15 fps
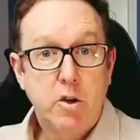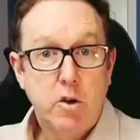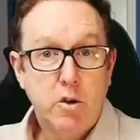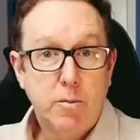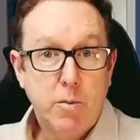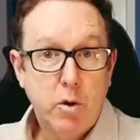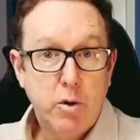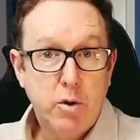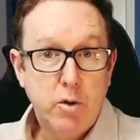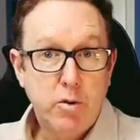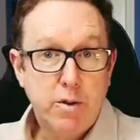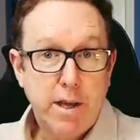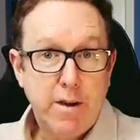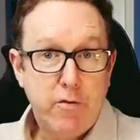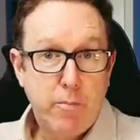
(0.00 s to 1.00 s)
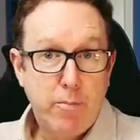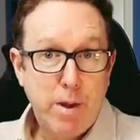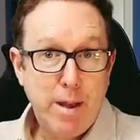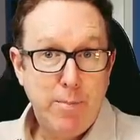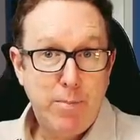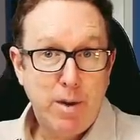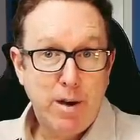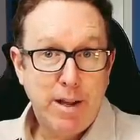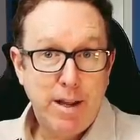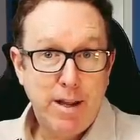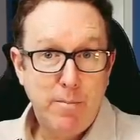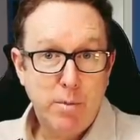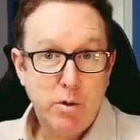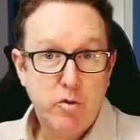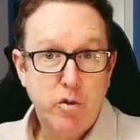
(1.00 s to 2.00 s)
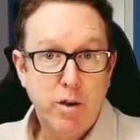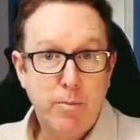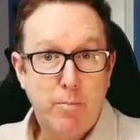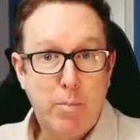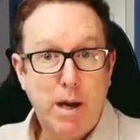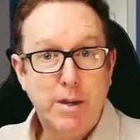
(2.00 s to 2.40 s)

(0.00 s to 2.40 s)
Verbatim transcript: So some good news there for people in Madrid,